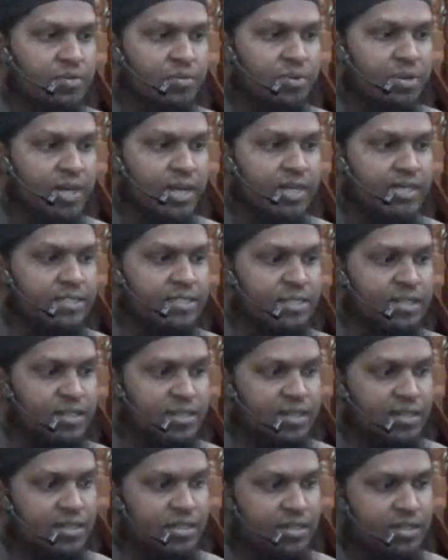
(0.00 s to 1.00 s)
We'd like
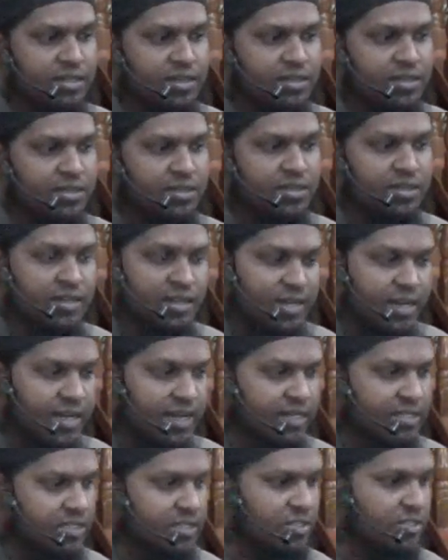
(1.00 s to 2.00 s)
to
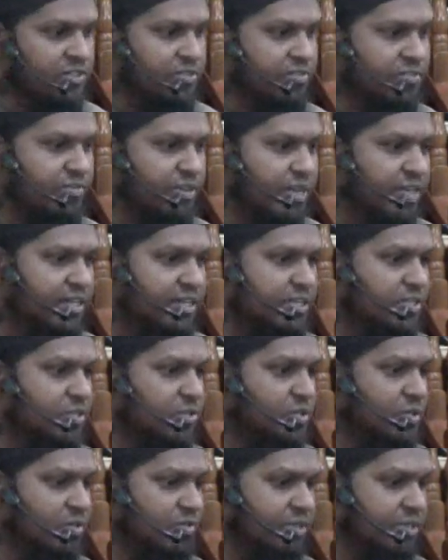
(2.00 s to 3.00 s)
connect via the
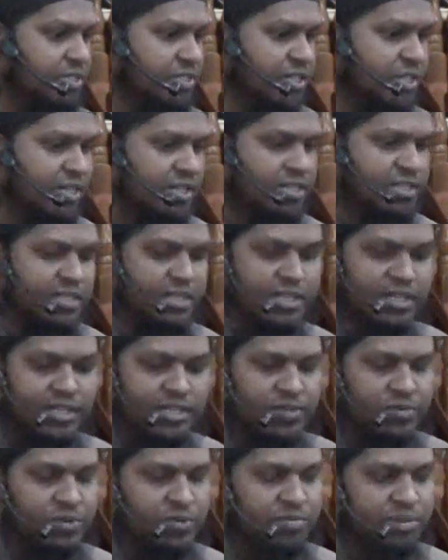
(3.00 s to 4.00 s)
Zoom, inshallah, the
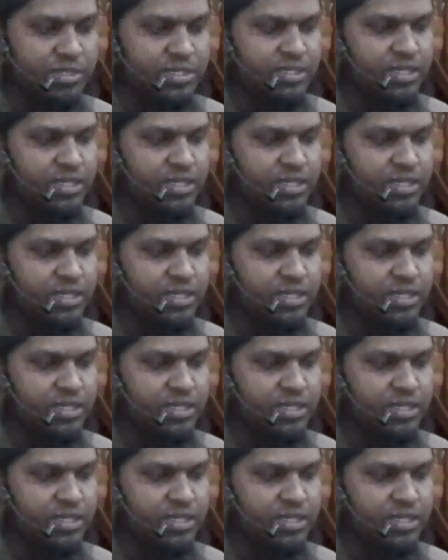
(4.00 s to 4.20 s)
link will be